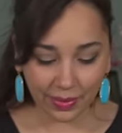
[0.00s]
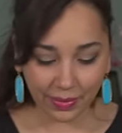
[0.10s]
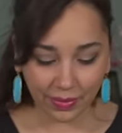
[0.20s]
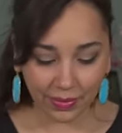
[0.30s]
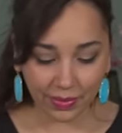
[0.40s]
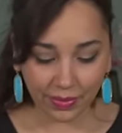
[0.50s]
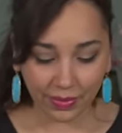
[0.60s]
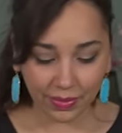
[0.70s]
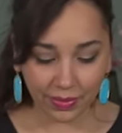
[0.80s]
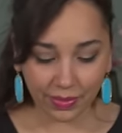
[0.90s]

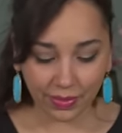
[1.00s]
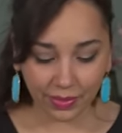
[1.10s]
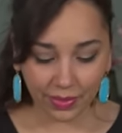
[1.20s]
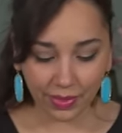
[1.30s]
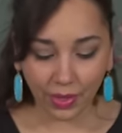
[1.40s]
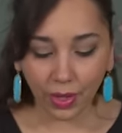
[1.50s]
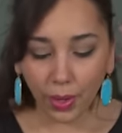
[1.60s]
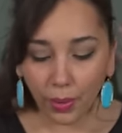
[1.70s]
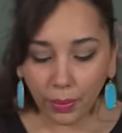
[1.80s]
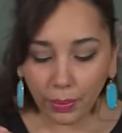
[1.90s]

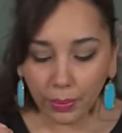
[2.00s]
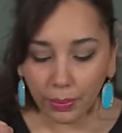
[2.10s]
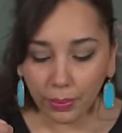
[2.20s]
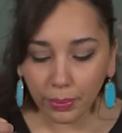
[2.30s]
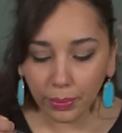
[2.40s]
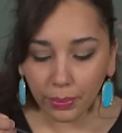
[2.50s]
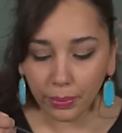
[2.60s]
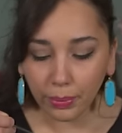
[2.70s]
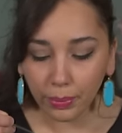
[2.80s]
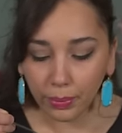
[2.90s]

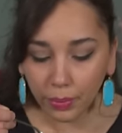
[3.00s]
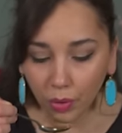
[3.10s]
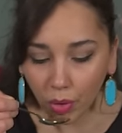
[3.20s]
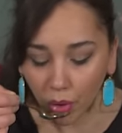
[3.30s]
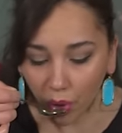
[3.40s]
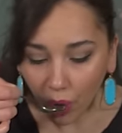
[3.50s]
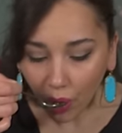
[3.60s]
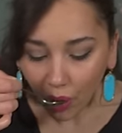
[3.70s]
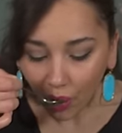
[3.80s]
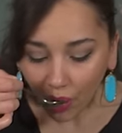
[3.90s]

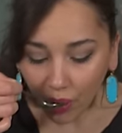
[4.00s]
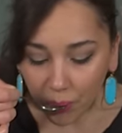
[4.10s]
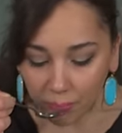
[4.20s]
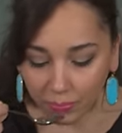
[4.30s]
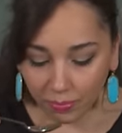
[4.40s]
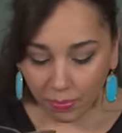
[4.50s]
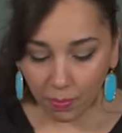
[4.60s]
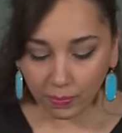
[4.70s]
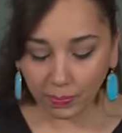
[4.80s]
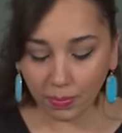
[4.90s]
[no speech]